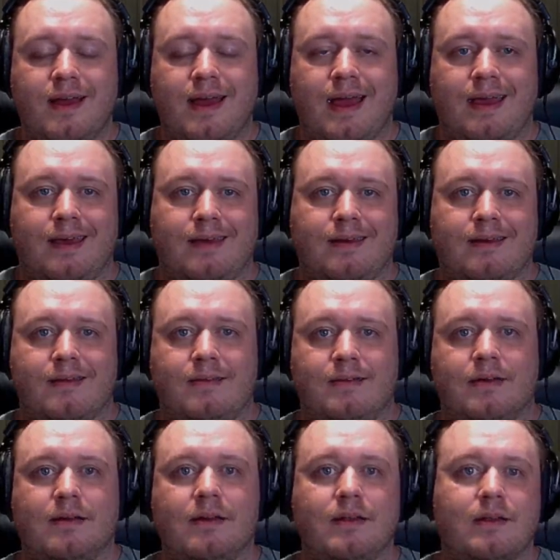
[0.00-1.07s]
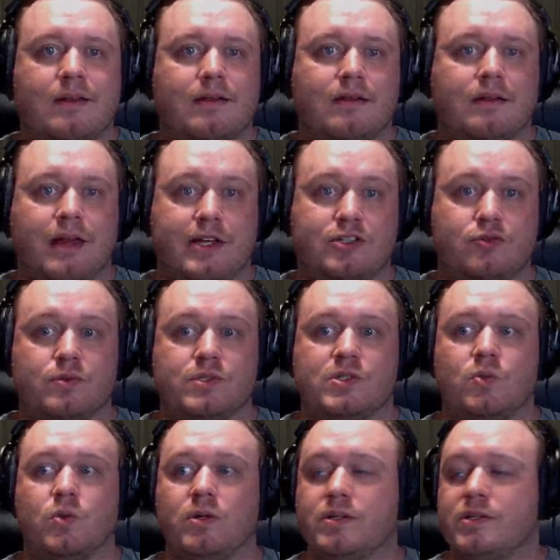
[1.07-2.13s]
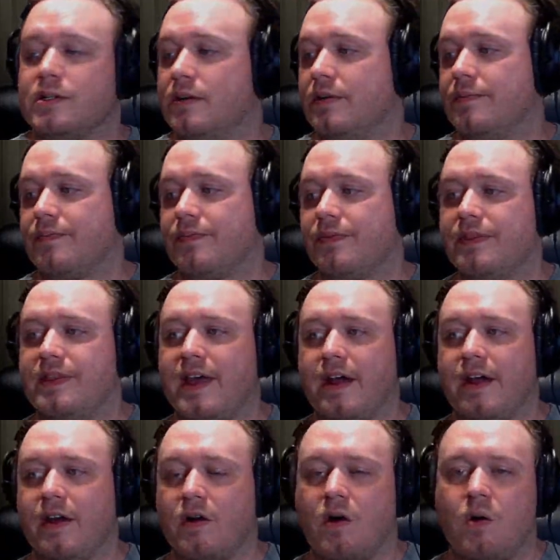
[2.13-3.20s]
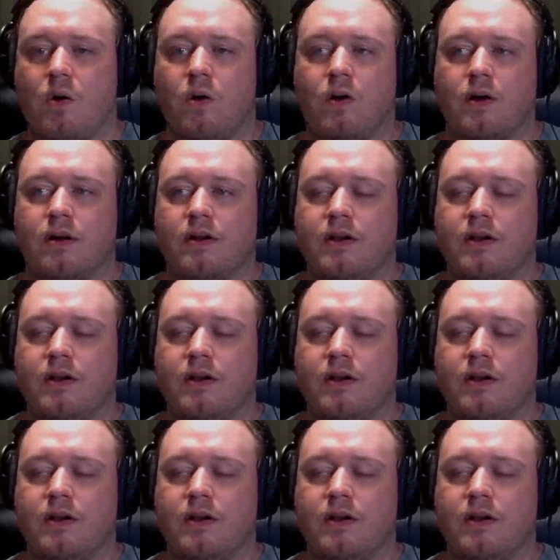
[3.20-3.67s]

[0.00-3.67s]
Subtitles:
and Last Resort. There are